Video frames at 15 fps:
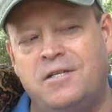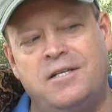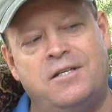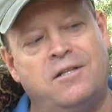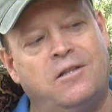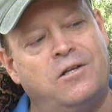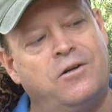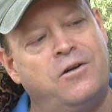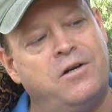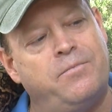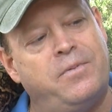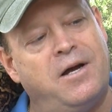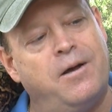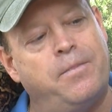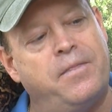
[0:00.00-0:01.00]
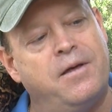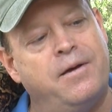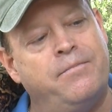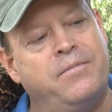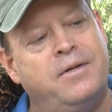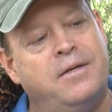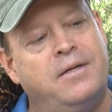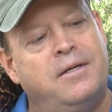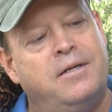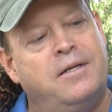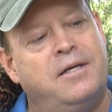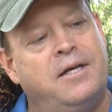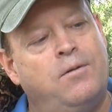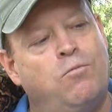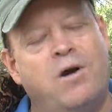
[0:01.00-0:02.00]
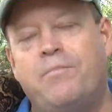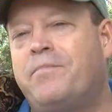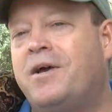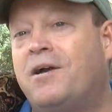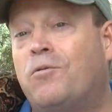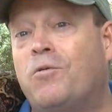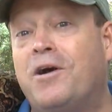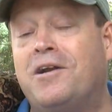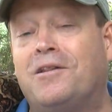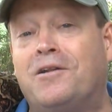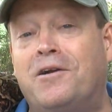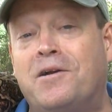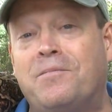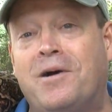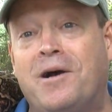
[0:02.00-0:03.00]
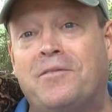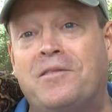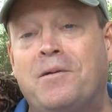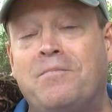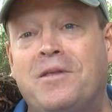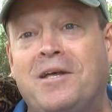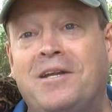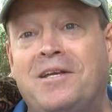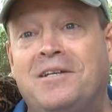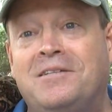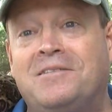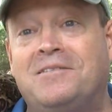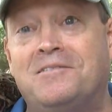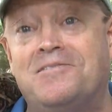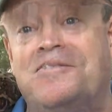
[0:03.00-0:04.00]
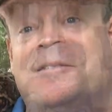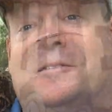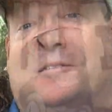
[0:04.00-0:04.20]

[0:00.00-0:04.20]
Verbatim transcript: need to learn about them. And what better way to learn about them than in